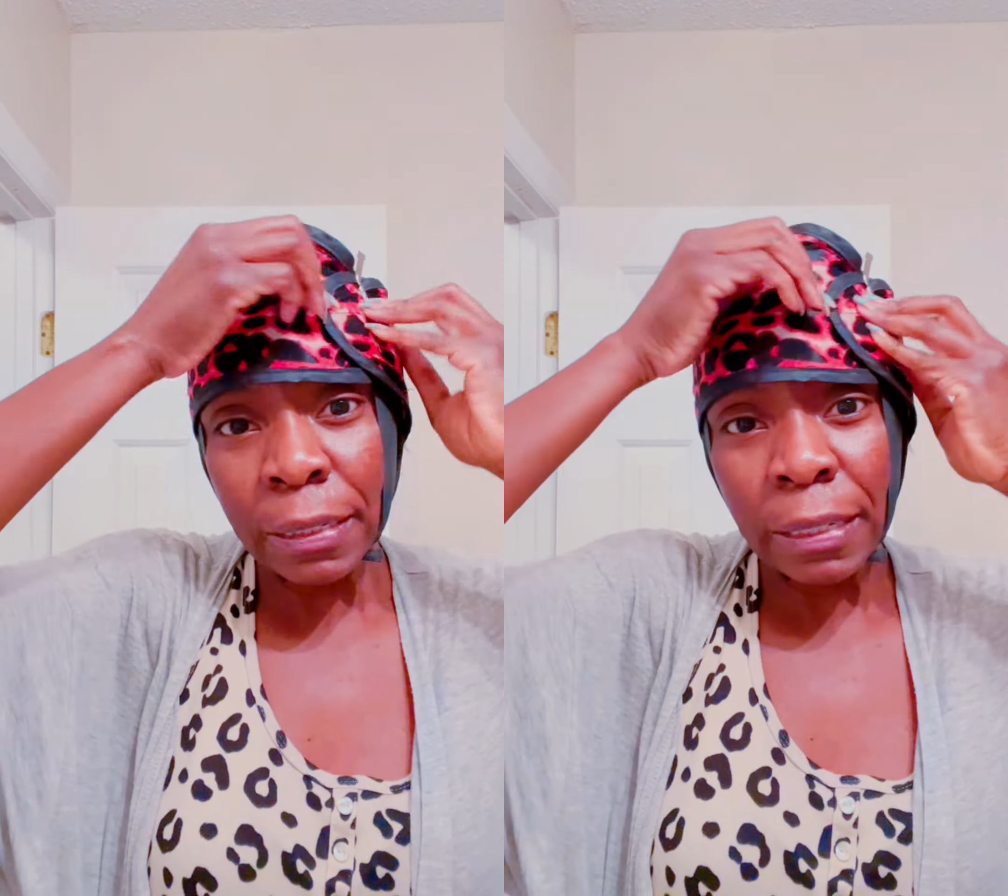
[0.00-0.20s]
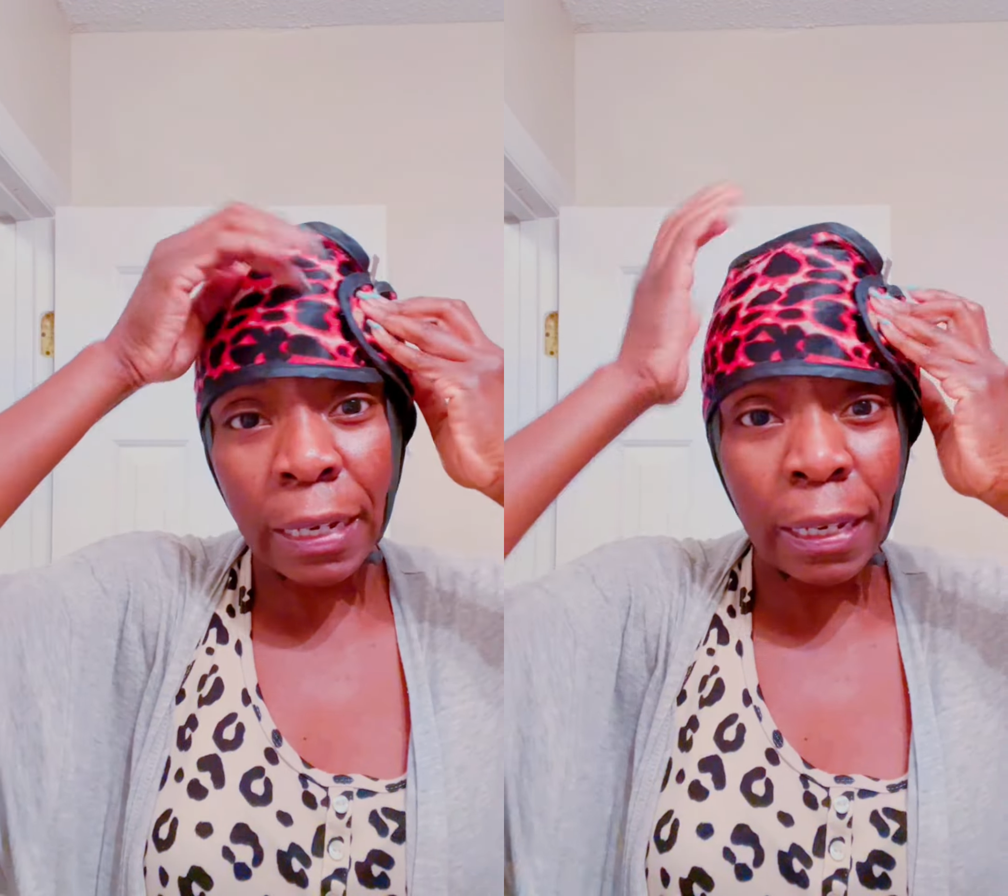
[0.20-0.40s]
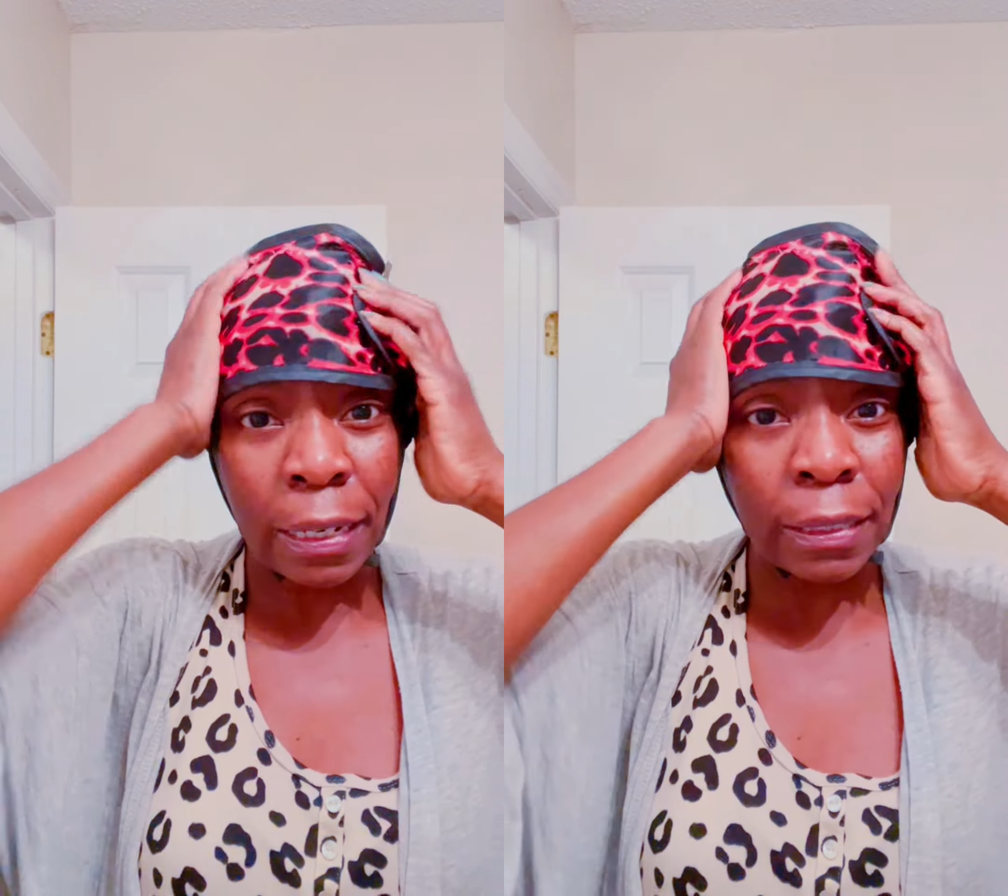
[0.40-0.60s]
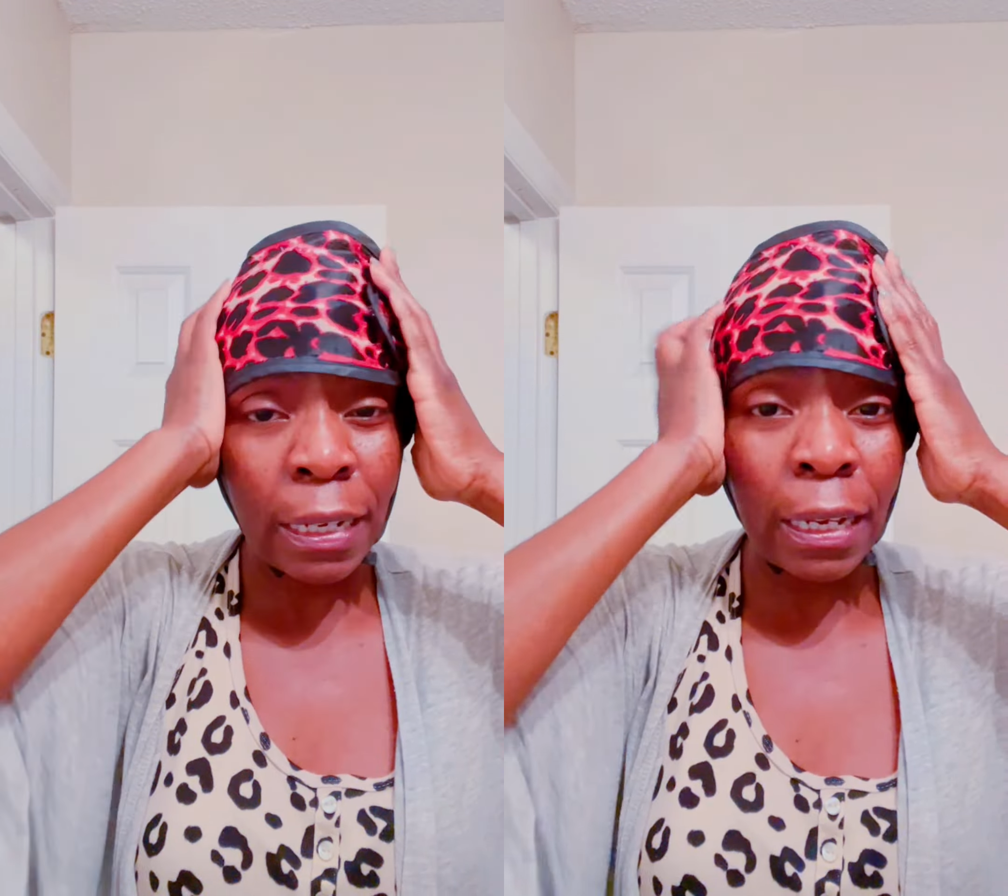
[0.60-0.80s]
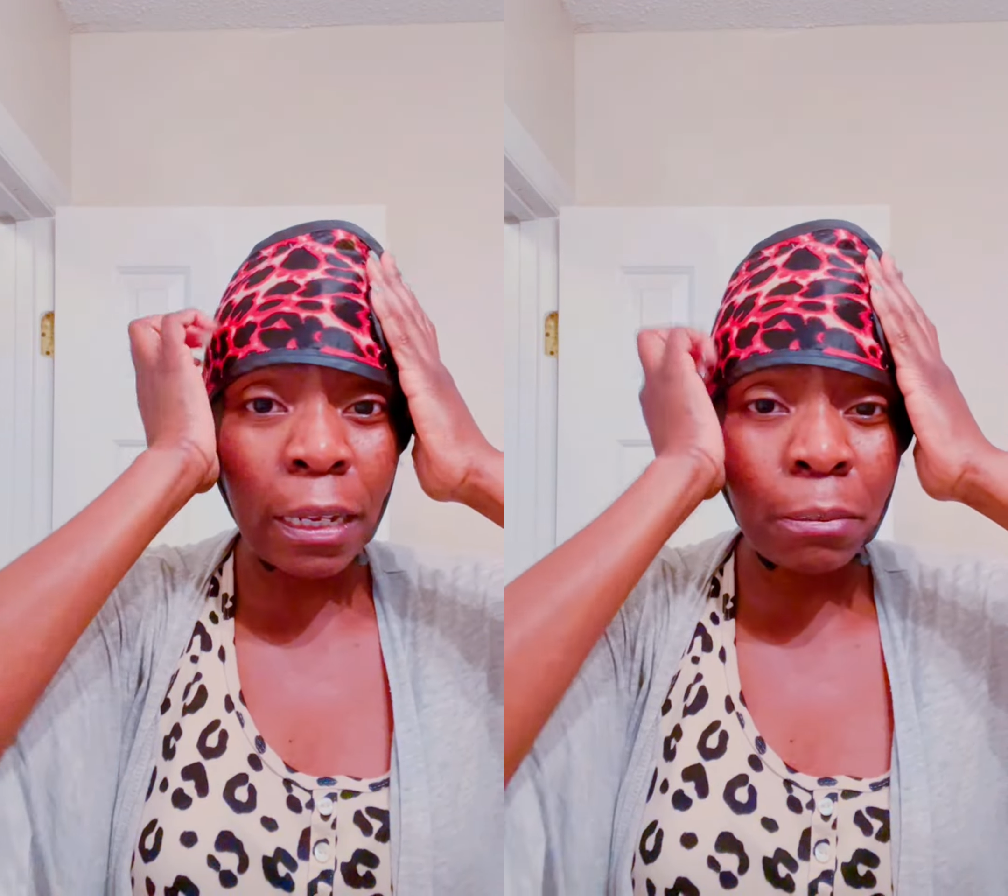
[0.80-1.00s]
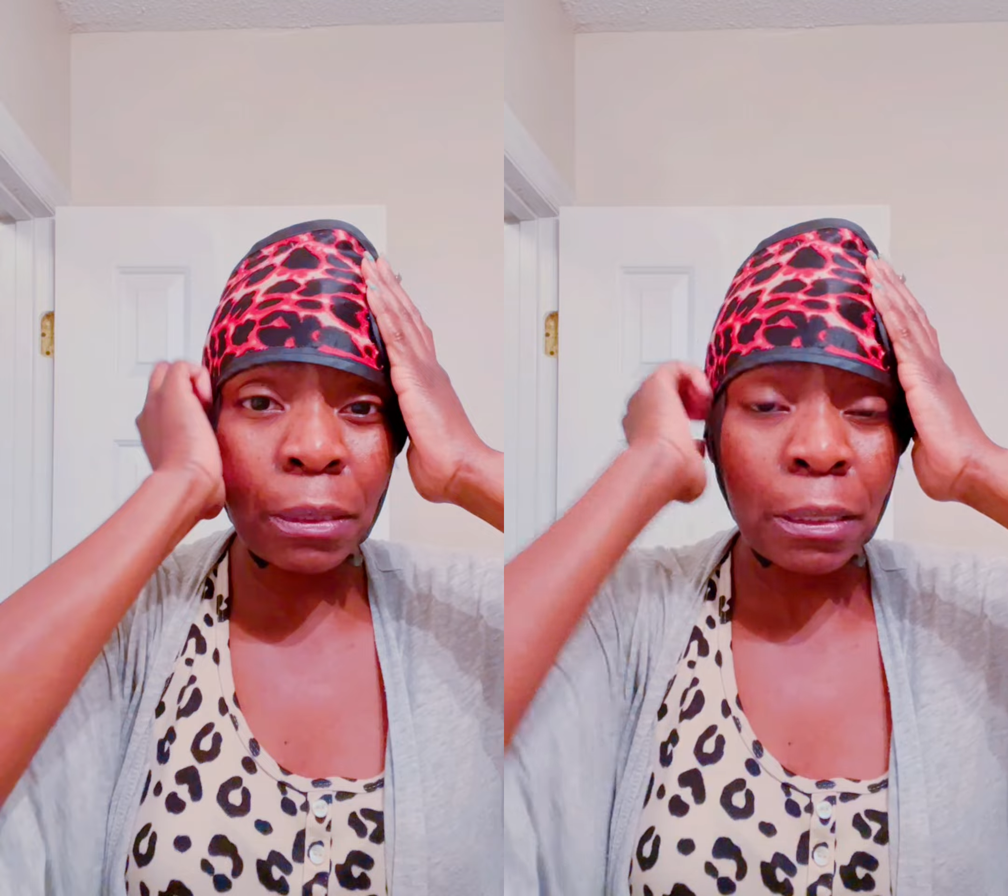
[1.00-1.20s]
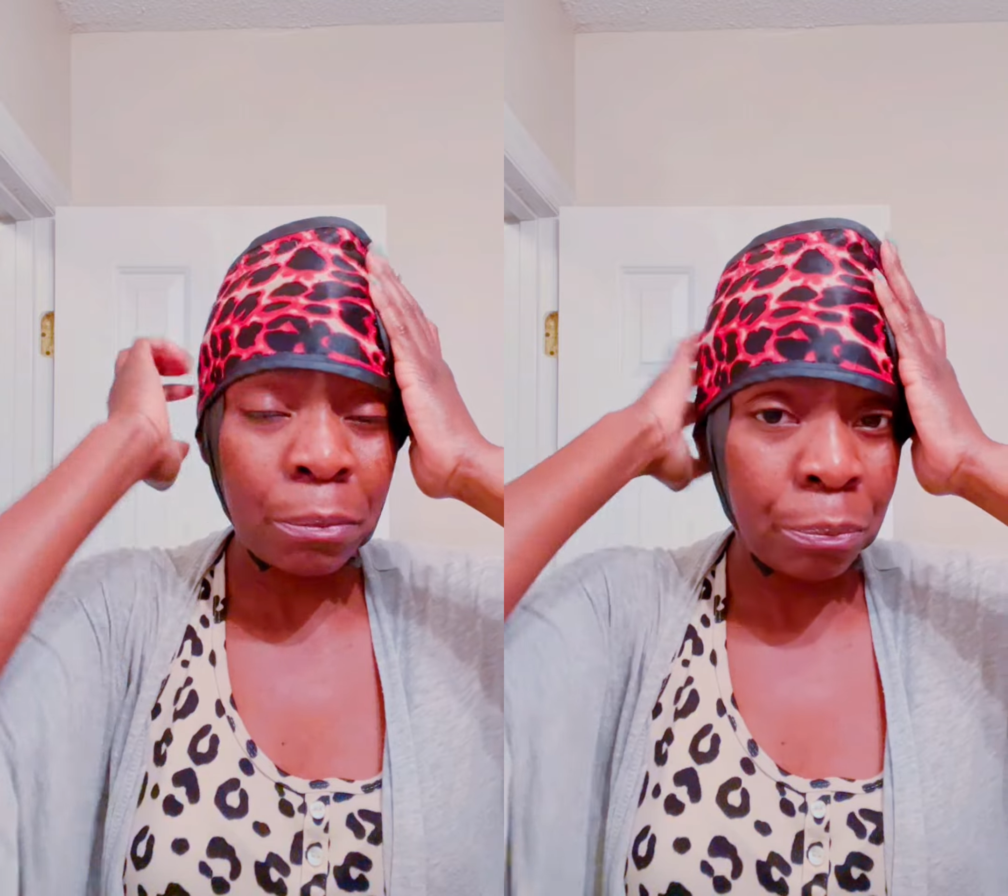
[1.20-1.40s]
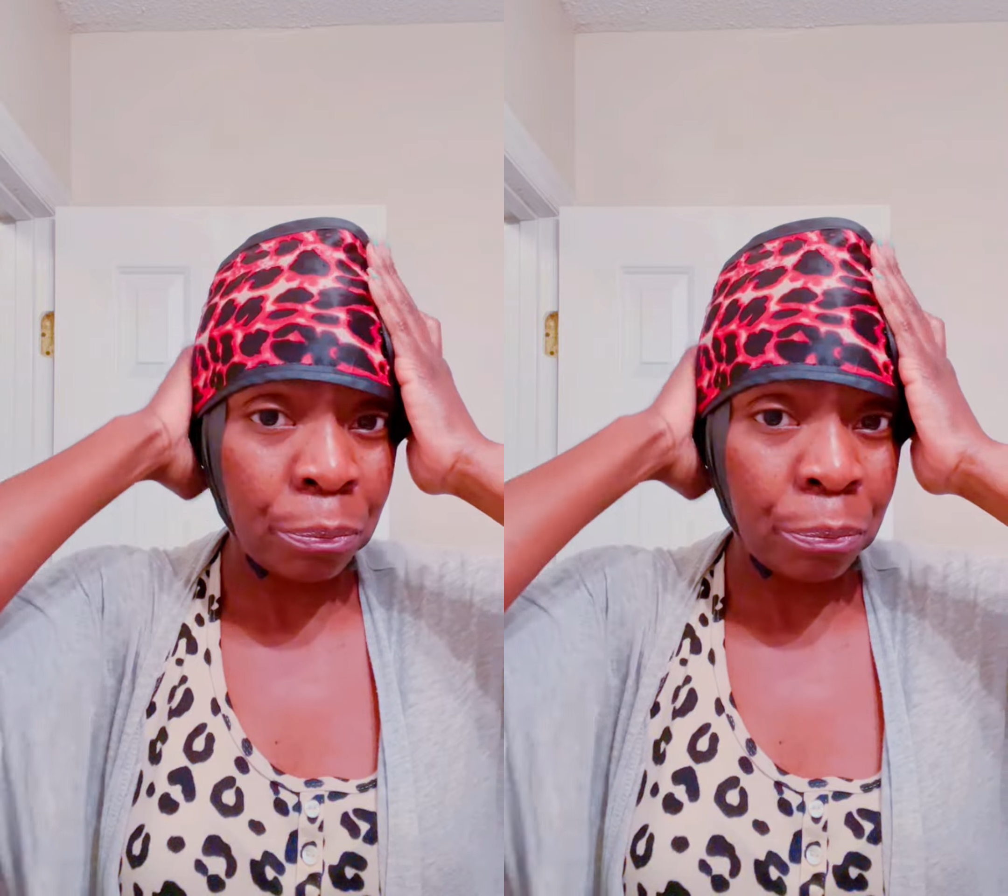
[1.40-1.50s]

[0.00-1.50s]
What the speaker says: Because a lot of times,